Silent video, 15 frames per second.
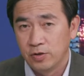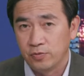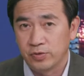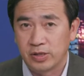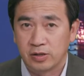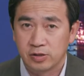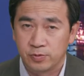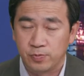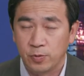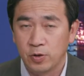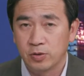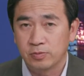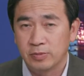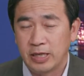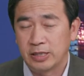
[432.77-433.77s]
Without
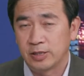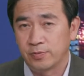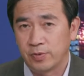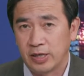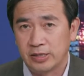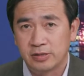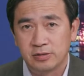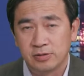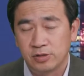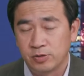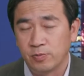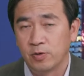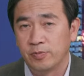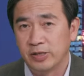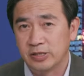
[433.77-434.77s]
small enterprise,
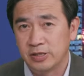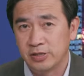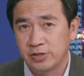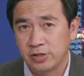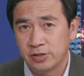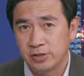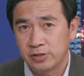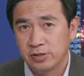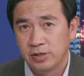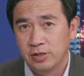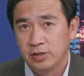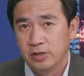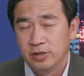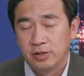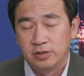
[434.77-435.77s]
small businesses,
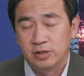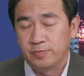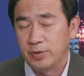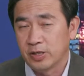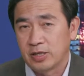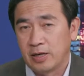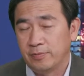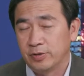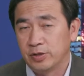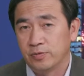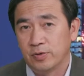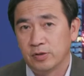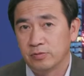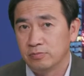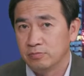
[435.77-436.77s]
the big company
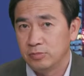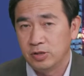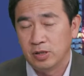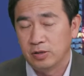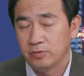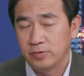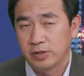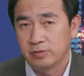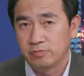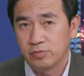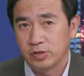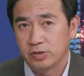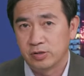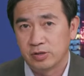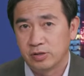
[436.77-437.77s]
will
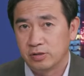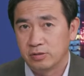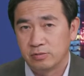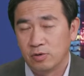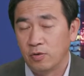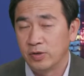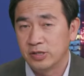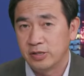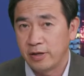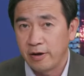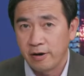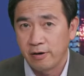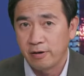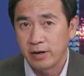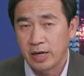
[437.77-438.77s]
just always
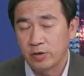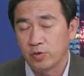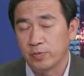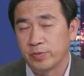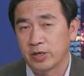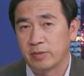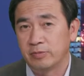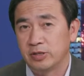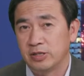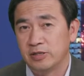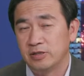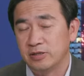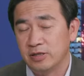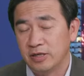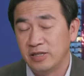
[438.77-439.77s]
there, and will become
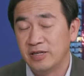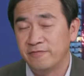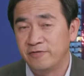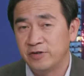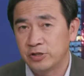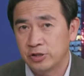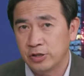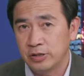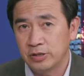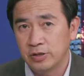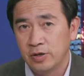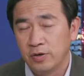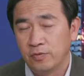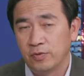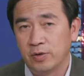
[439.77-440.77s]
inefficient,
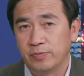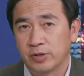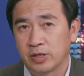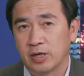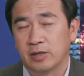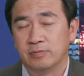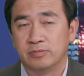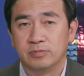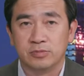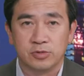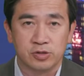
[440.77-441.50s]
will become